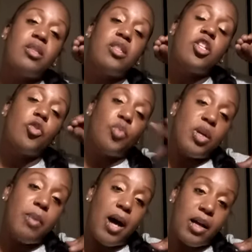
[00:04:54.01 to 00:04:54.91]
did a
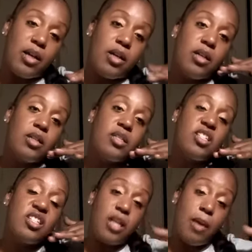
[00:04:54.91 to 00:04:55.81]
Reebok
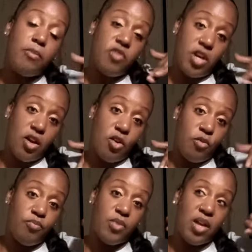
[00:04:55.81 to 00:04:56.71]
step
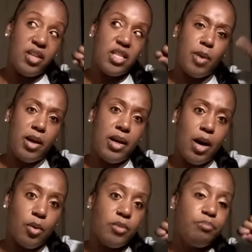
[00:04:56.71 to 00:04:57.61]
video. I think it's about an
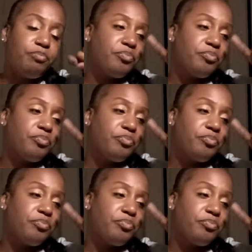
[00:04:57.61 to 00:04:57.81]
hour.